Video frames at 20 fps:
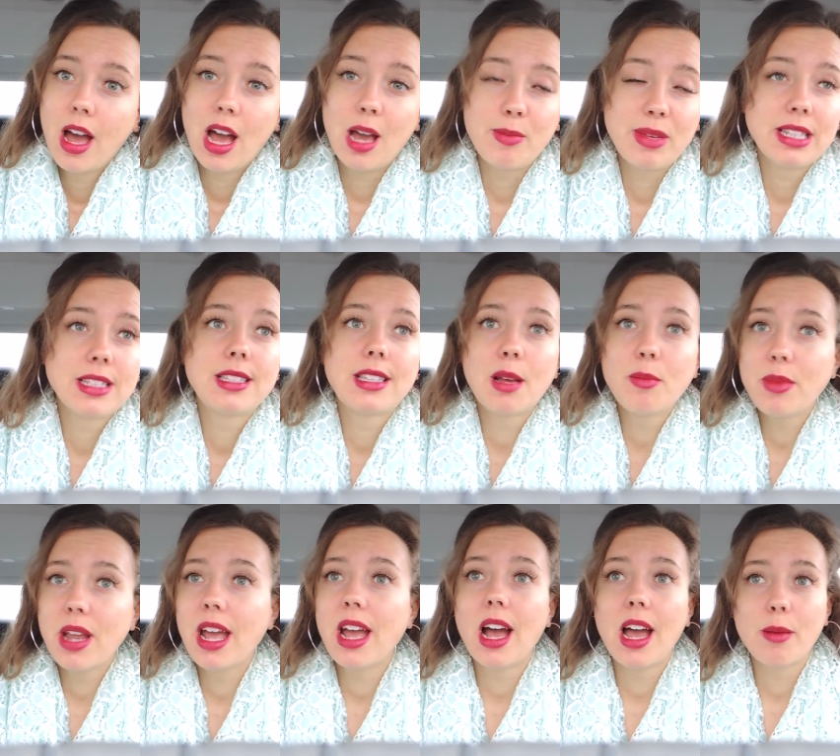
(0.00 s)
I mean,
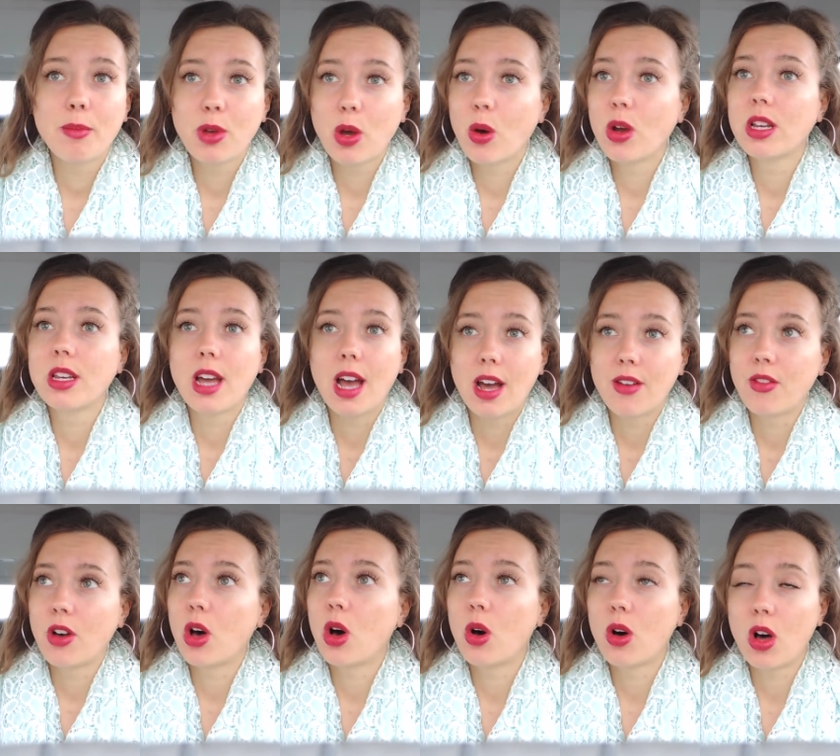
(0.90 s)
someday I'm going to
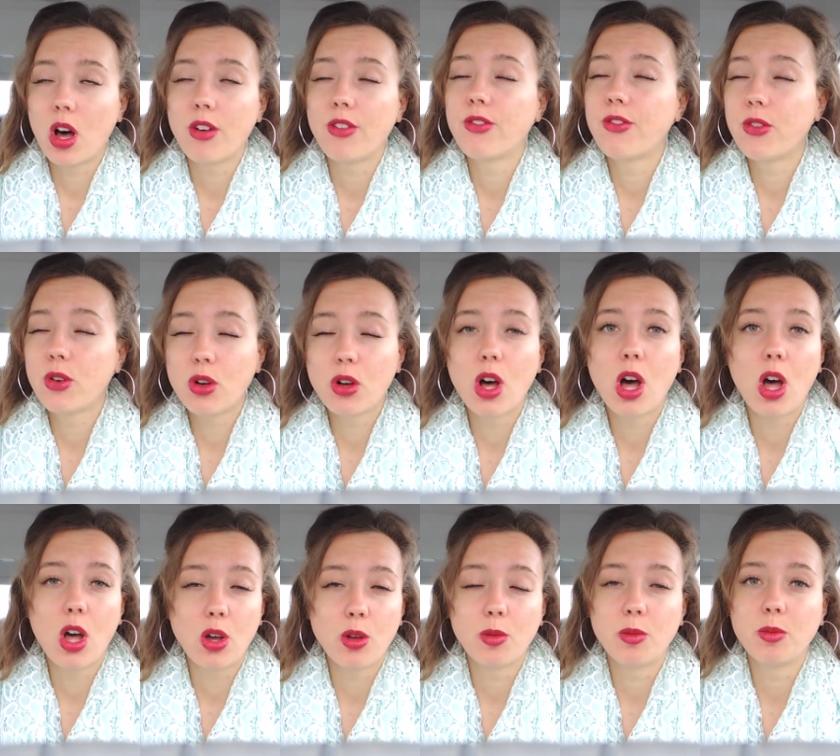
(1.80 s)
have a full
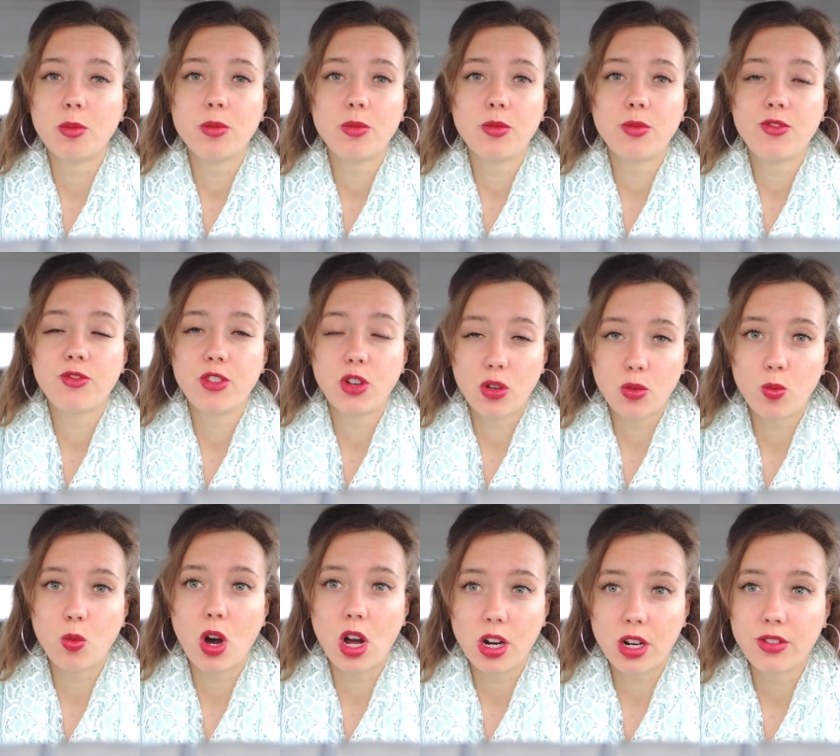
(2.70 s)
home
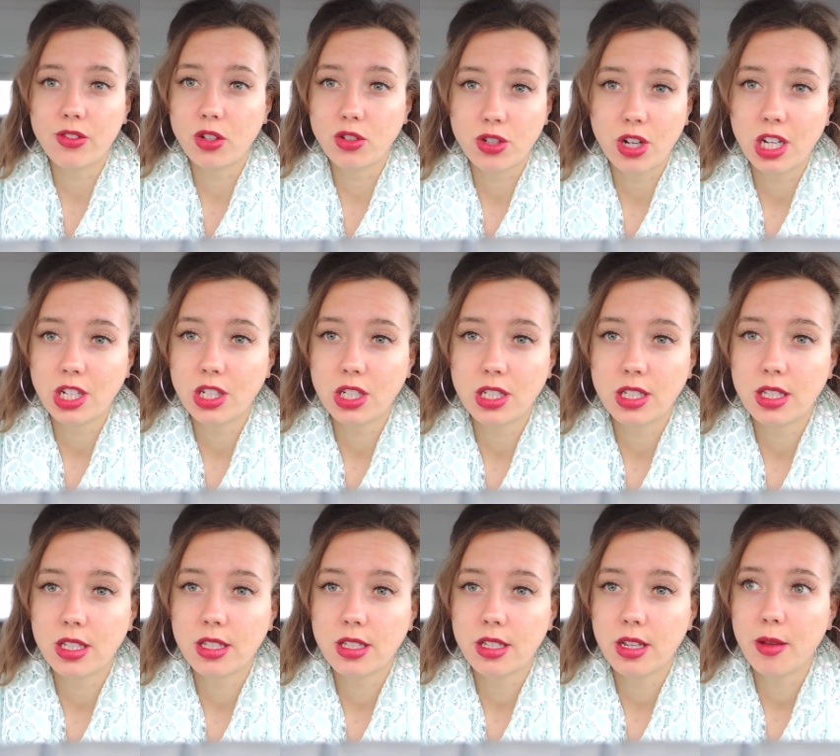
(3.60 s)
water filtration
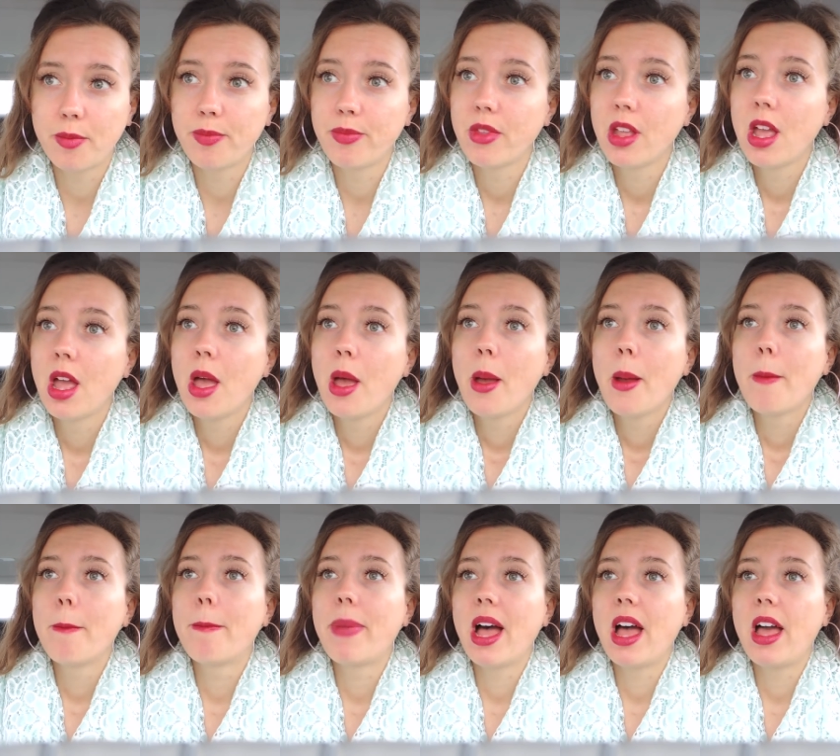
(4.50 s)
system.
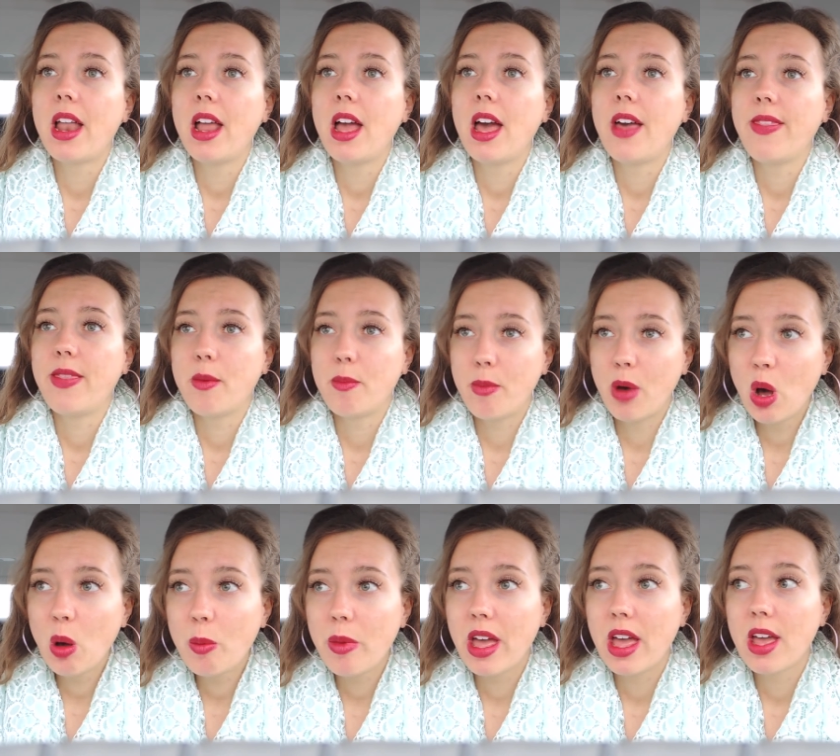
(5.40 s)
But at the
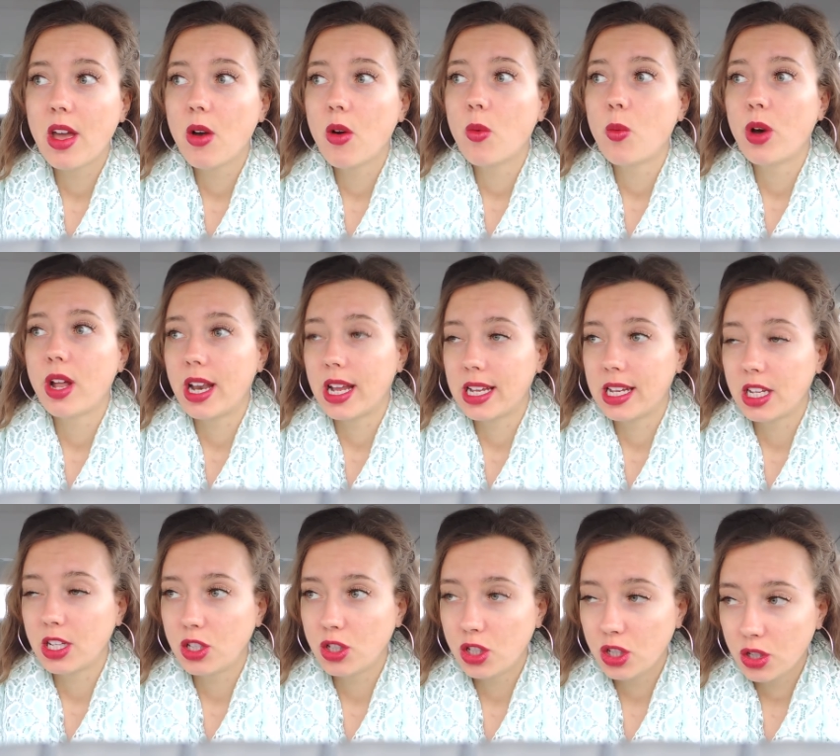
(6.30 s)
moment, what I
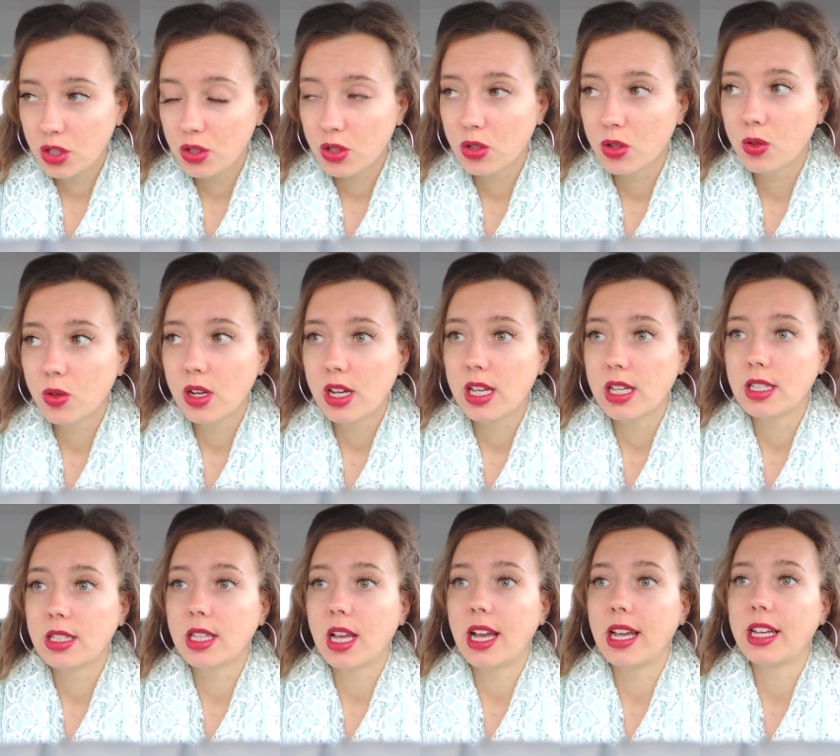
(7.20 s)
can do
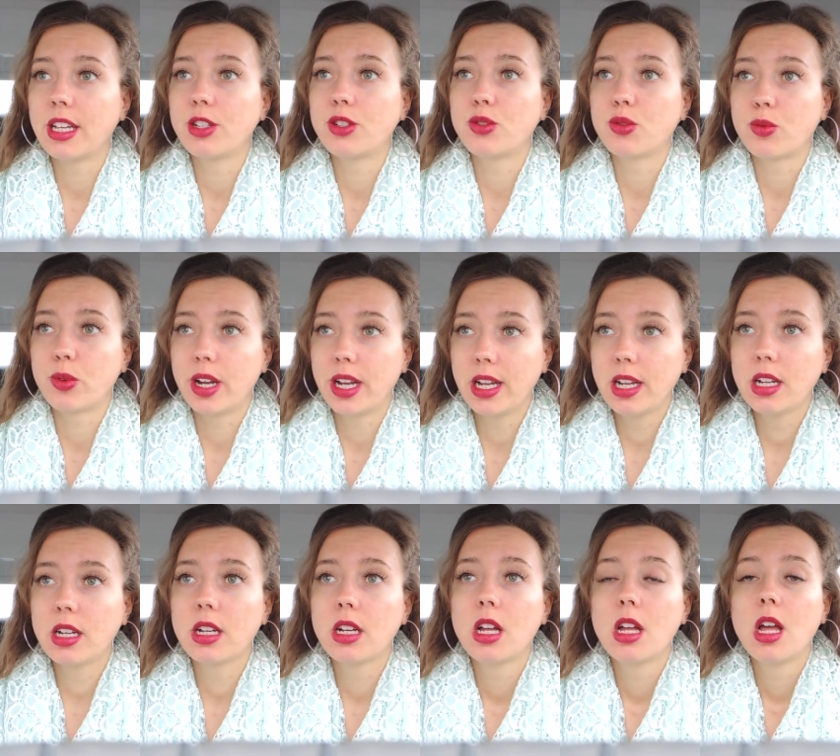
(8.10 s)
is I can
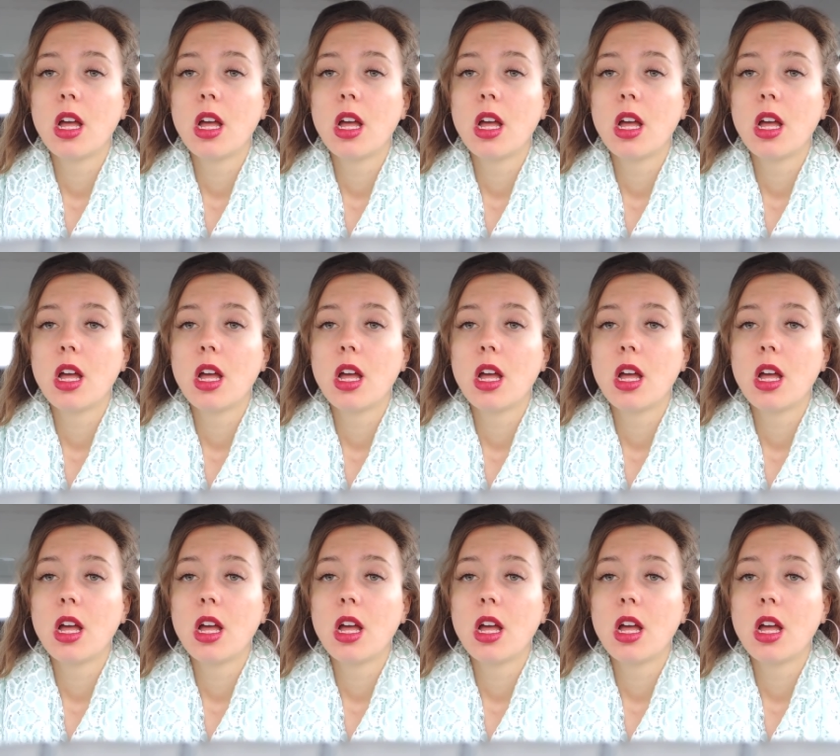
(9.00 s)
drink